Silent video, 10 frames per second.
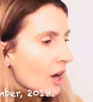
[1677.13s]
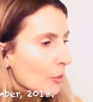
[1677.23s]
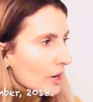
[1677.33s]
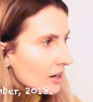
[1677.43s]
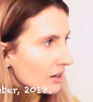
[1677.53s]

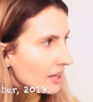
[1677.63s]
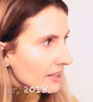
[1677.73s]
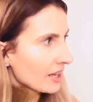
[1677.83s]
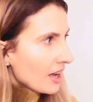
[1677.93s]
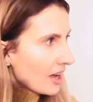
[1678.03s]
We are
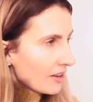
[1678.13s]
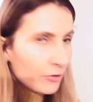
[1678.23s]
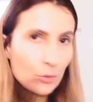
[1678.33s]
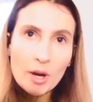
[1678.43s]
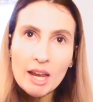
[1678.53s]
like
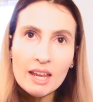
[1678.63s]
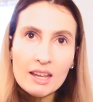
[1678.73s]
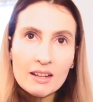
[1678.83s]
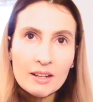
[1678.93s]
halfway